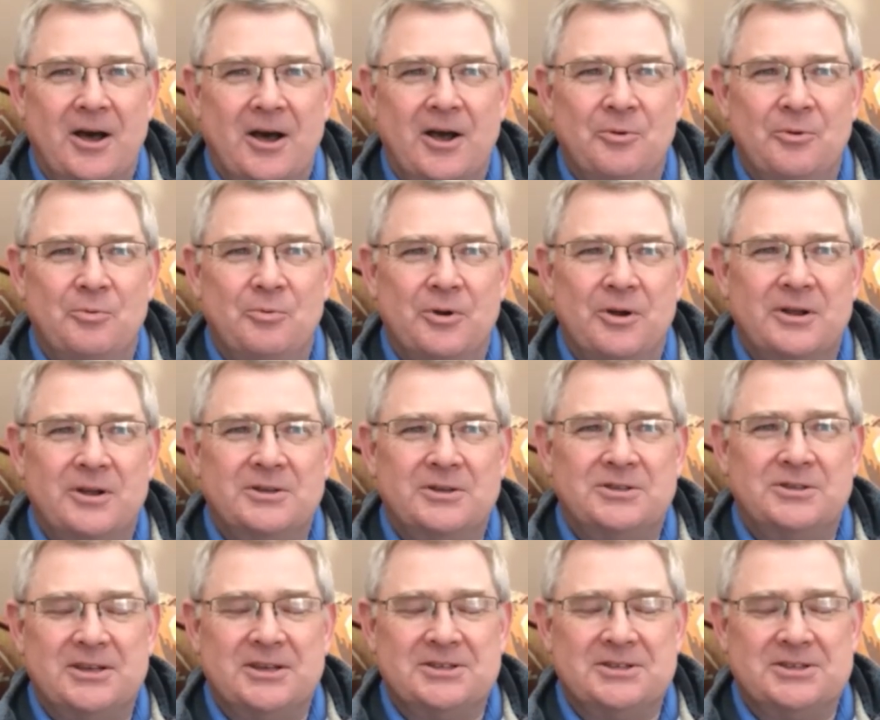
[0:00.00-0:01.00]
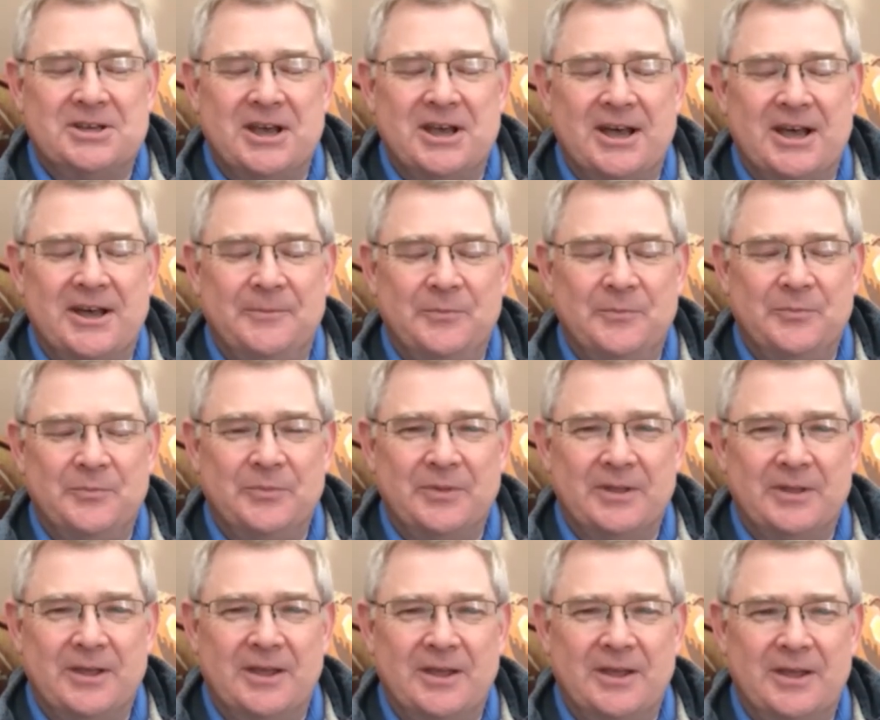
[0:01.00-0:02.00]
I worked at a
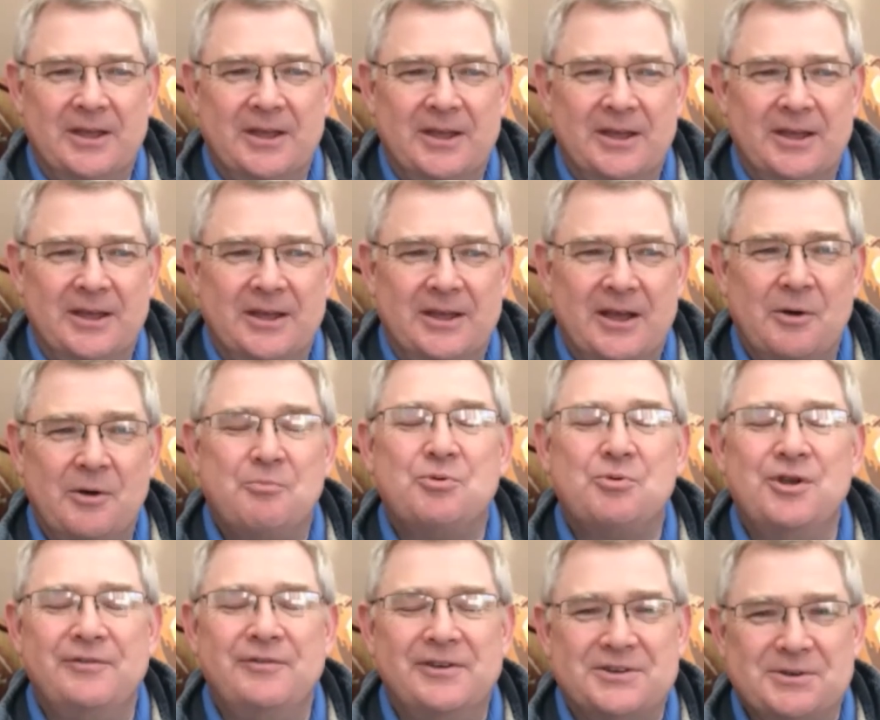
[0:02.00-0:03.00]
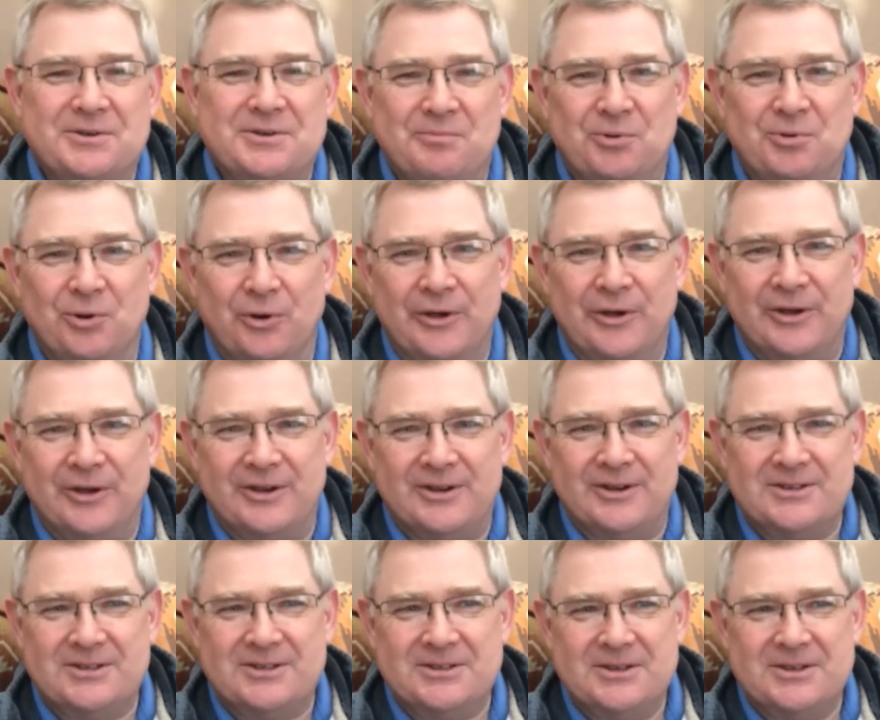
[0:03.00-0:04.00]
previous
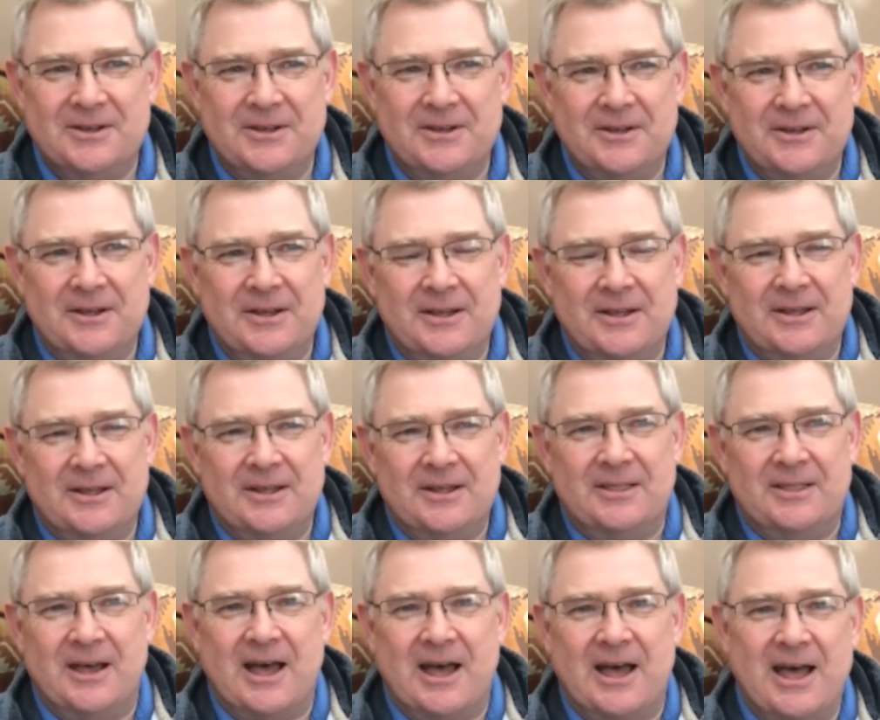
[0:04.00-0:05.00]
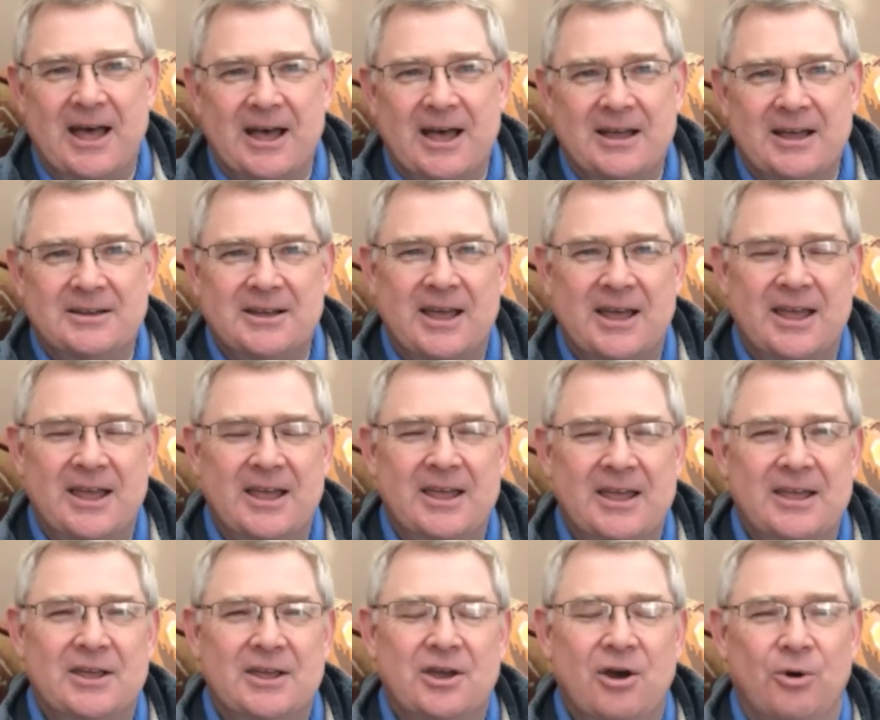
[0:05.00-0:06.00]
employers that had
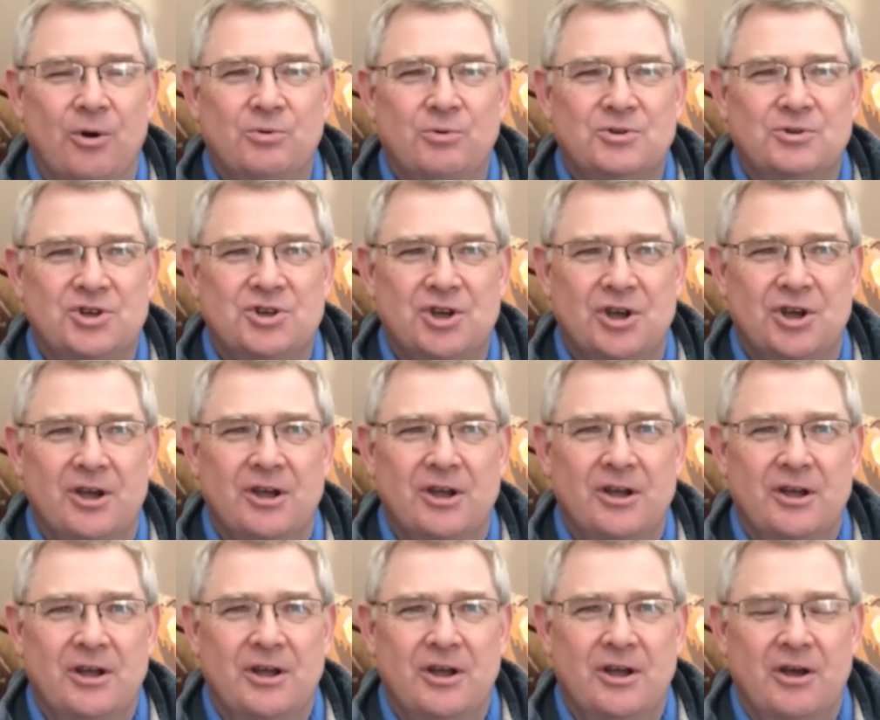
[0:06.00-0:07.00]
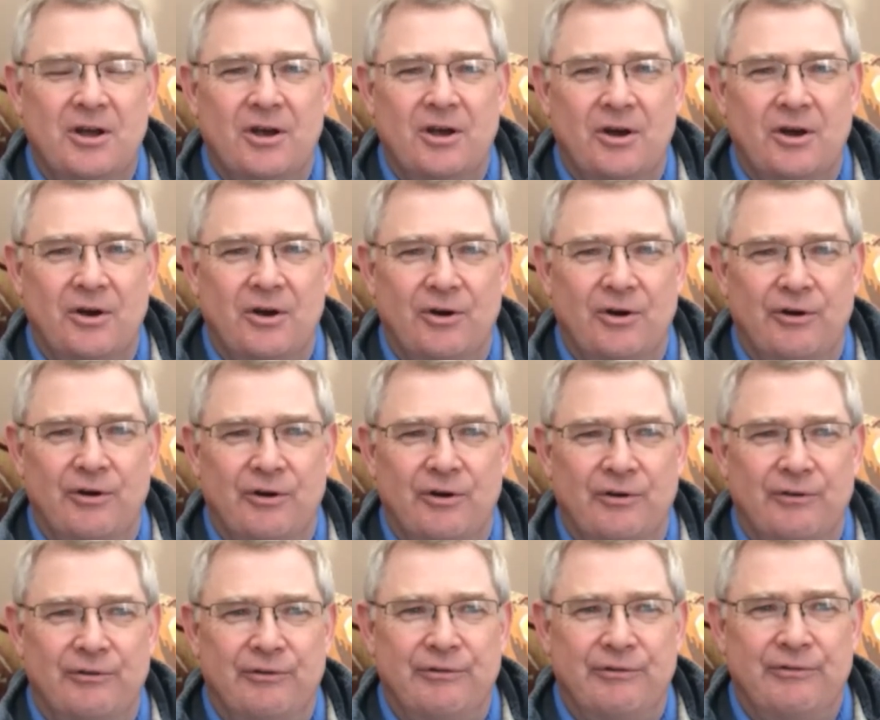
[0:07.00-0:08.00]
a culture
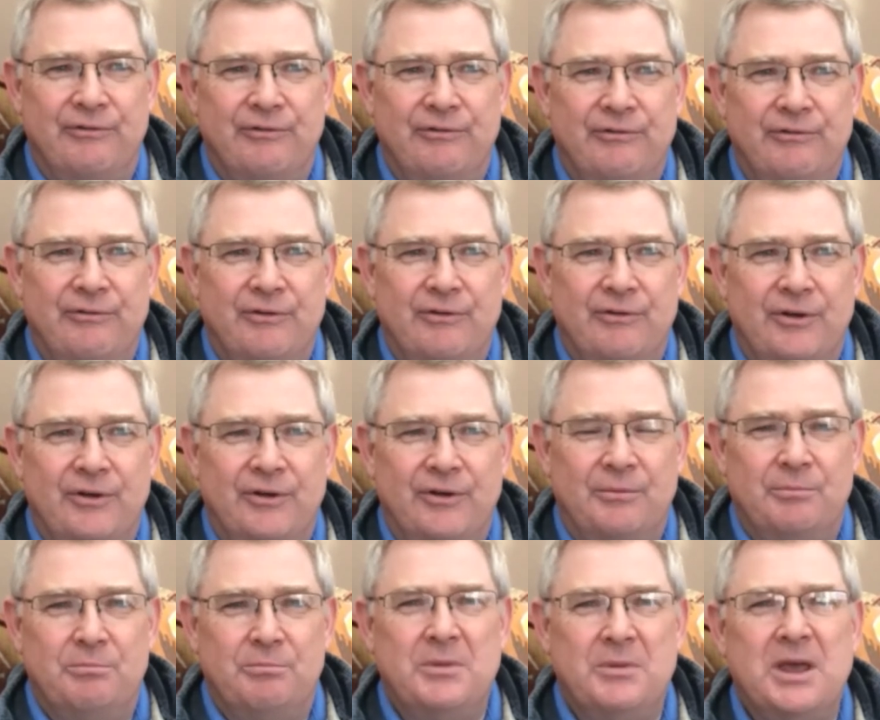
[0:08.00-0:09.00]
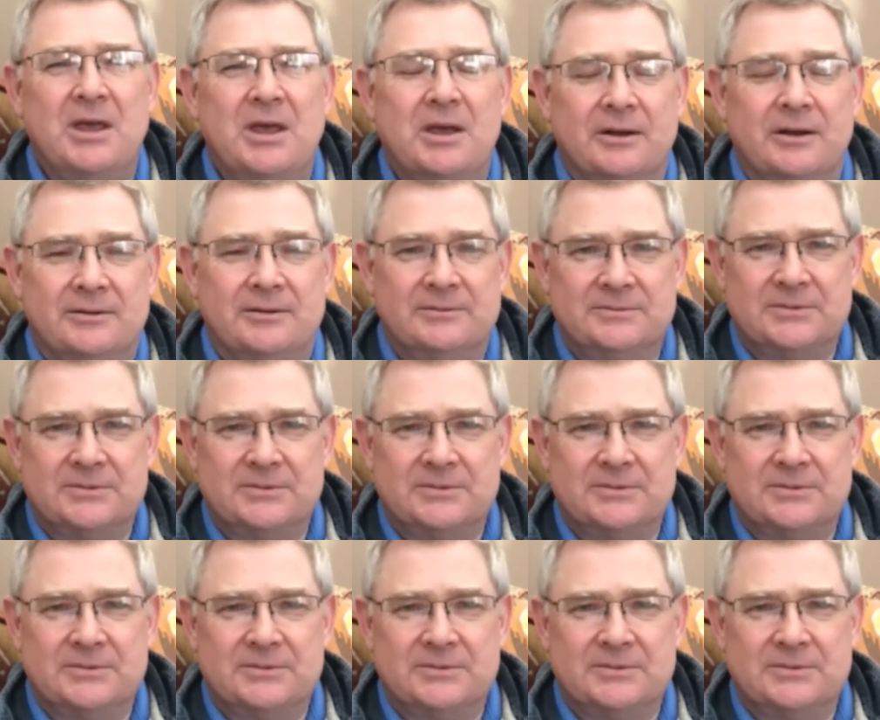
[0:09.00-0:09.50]
of me.